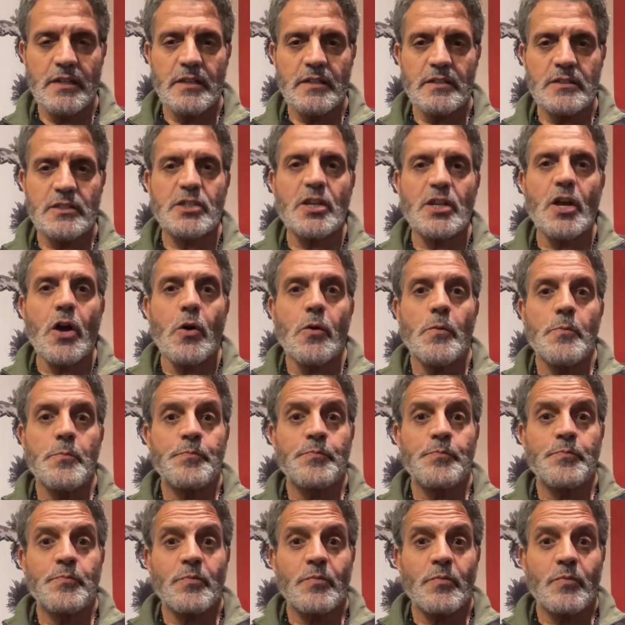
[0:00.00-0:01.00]
So,
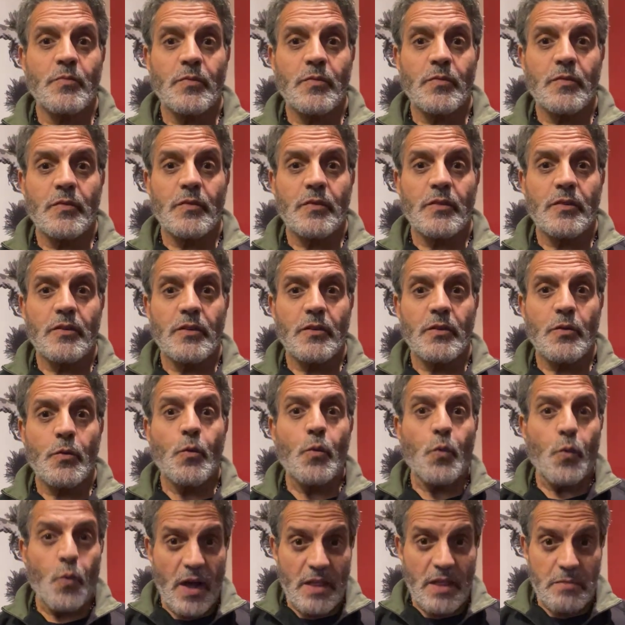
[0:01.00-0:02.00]

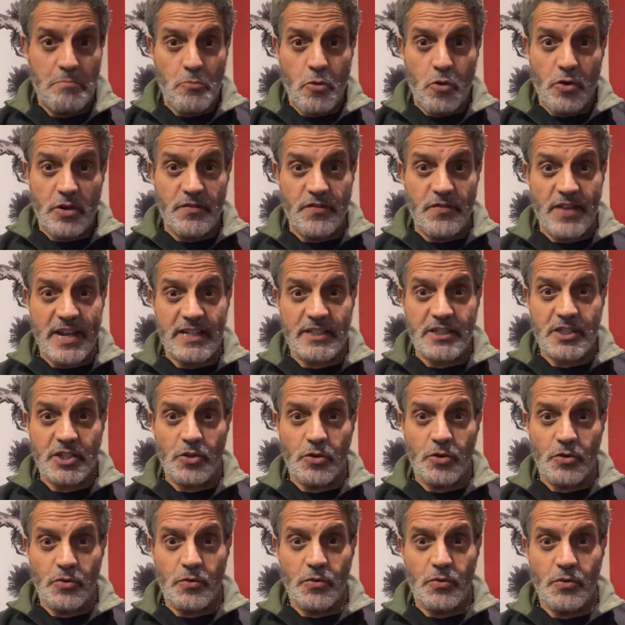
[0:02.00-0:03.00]
what motivates
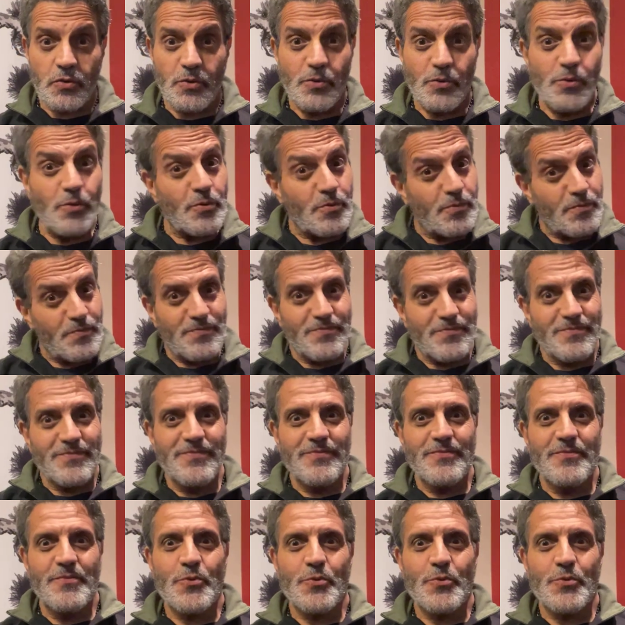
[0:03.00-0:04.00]
you?
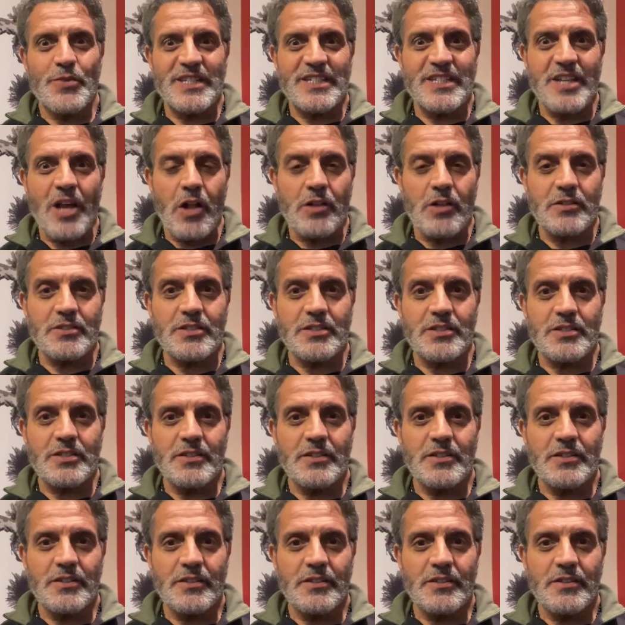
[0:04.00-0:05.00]

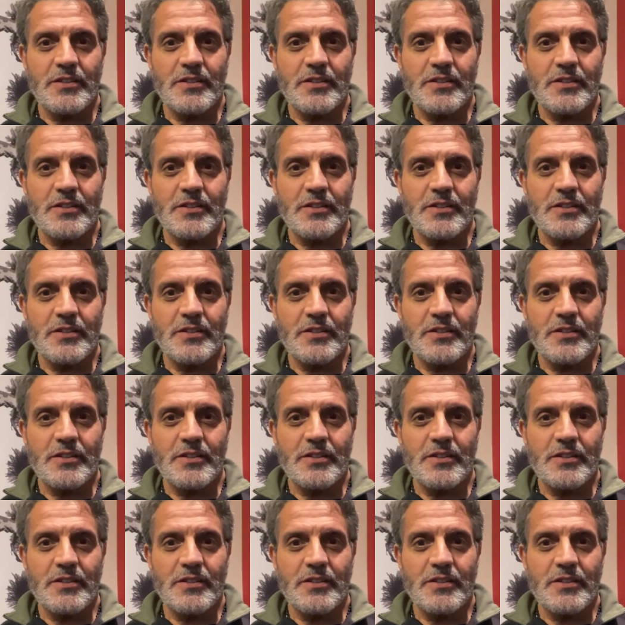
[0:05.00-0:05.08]
Results.